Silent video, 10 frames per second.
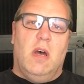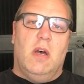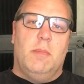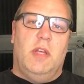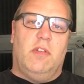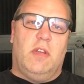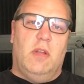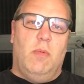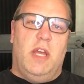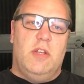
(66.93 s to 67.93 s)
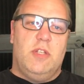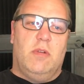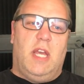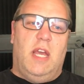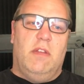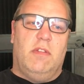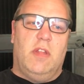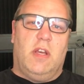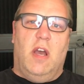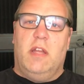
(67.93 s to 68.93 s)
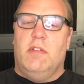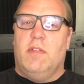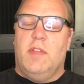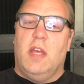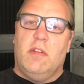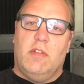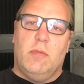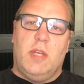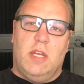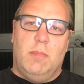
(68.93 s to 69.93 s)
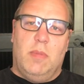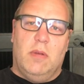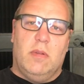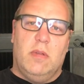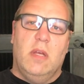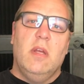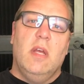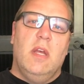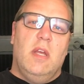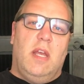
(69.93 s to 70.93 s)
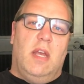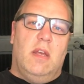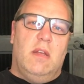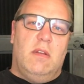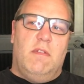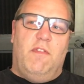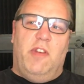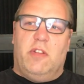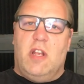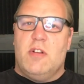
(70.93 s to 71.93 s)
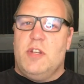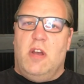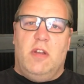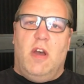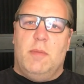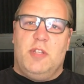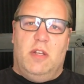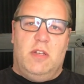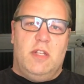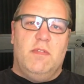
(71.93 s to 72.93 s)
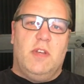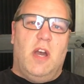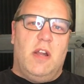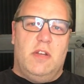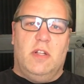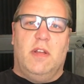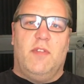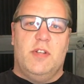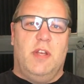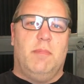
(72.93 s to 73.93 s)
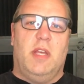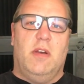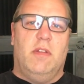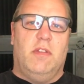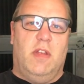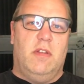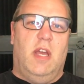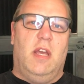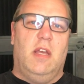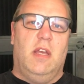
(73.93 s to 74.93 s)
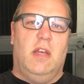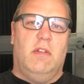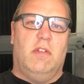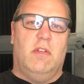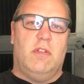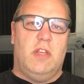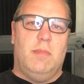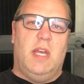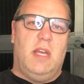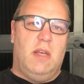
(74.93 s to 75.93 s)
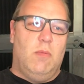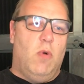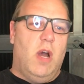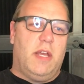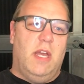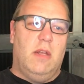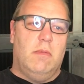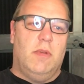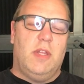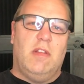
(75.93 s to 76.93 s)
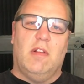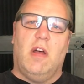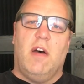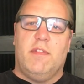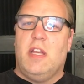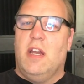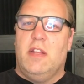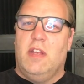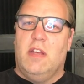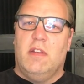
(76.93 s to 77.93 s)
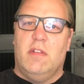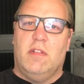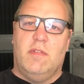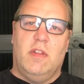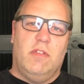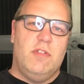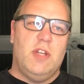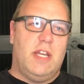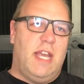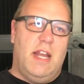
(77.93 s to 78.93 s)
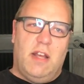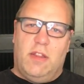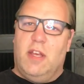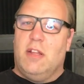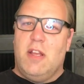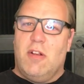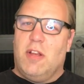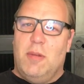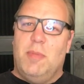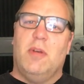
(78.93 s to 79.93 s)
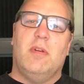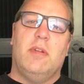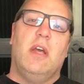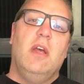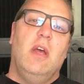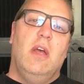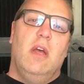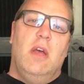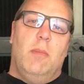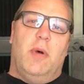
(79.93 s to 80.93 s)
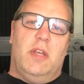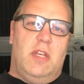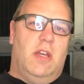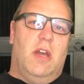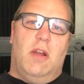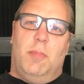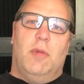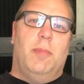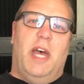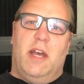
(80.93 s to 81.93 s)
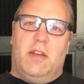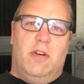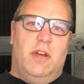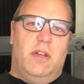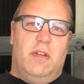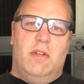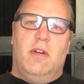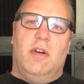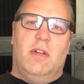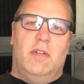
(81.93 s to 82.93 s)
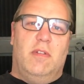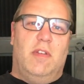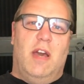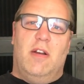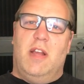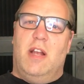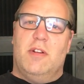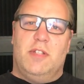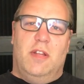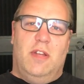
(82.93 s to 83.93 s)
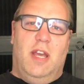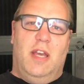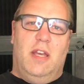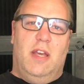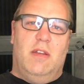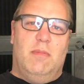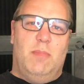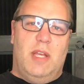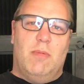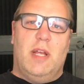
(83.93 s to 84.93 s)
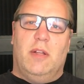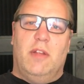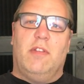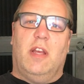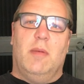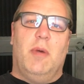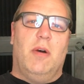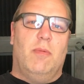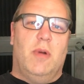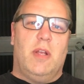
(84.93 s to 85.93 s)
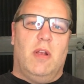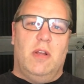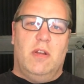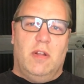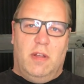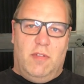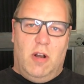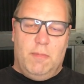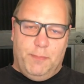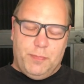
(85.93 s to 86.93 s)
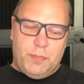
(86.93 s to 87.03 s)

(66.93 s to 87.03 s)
Um, it's a good way to showcase the kinds of things that we can build. And failure's not an option. You've got to deliver something on Sunday. And so you may walk in with these lofty ideas of this gigantic thing that you're going to build, but you got to pull back on, on Saturday or Sunday and be realistic about what you're going to deliver.